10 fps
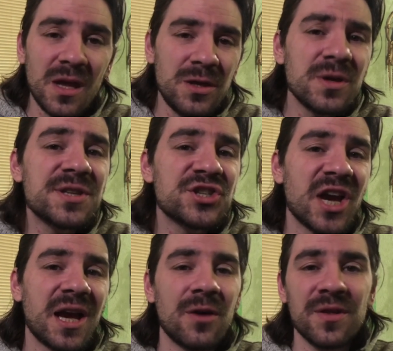you can
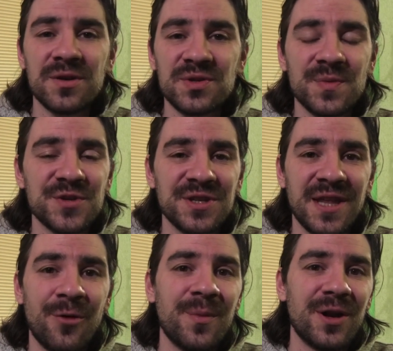check out the description
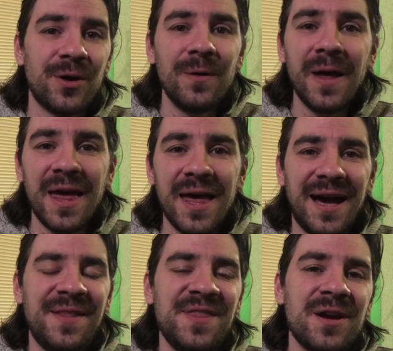down below,
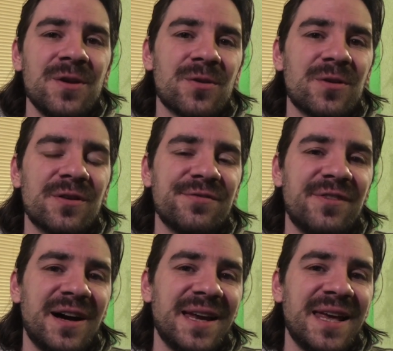and there you're gonna
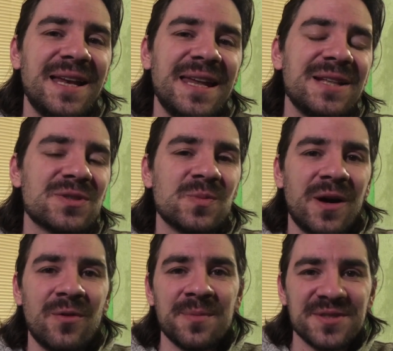find a link to
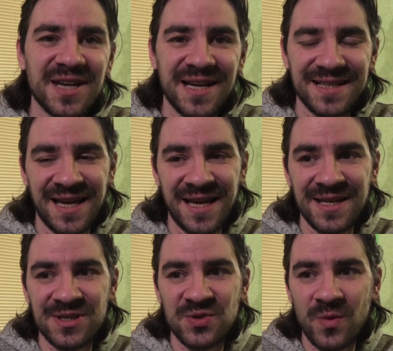my website,
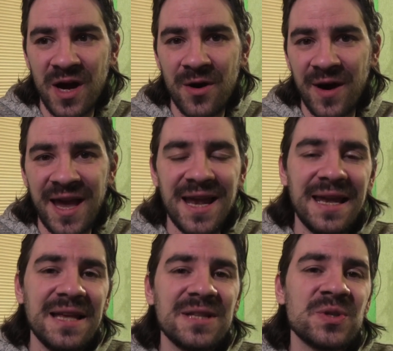and as well a
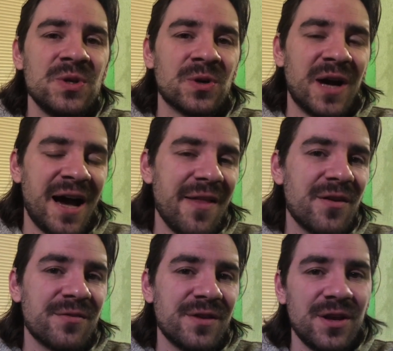link to your
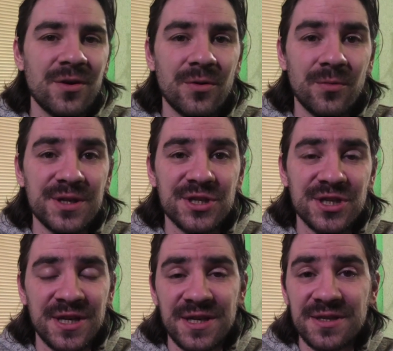other video,
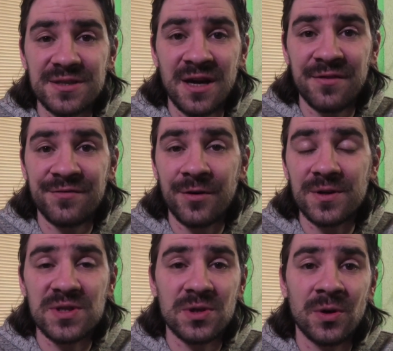which is
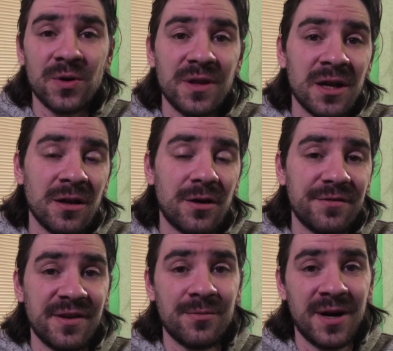focused on
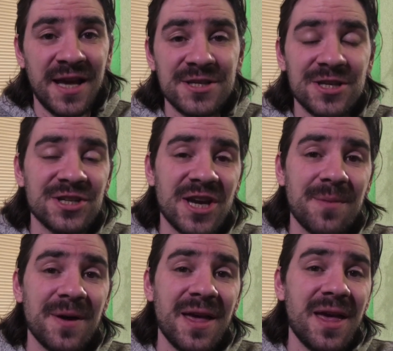love and
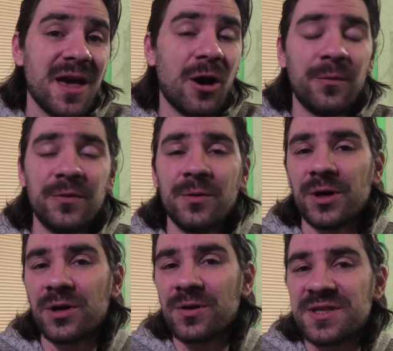relationship. Hopefully
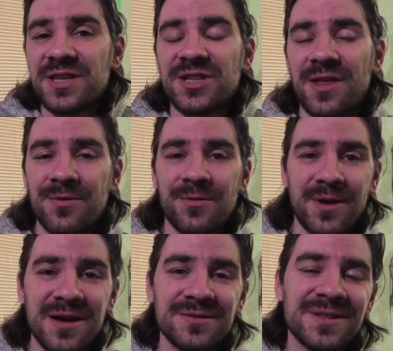we're gonna see each other
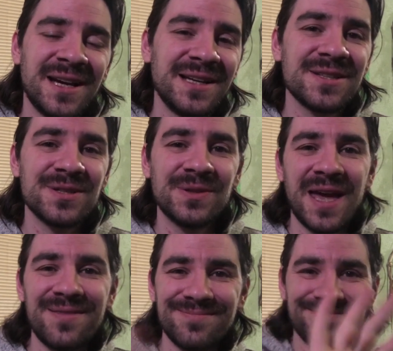around, and until
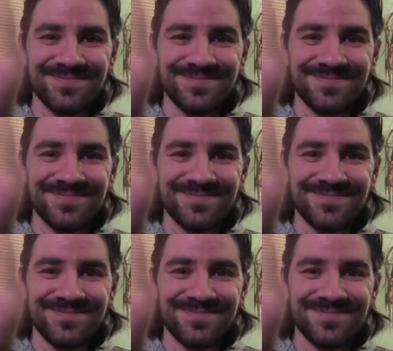then,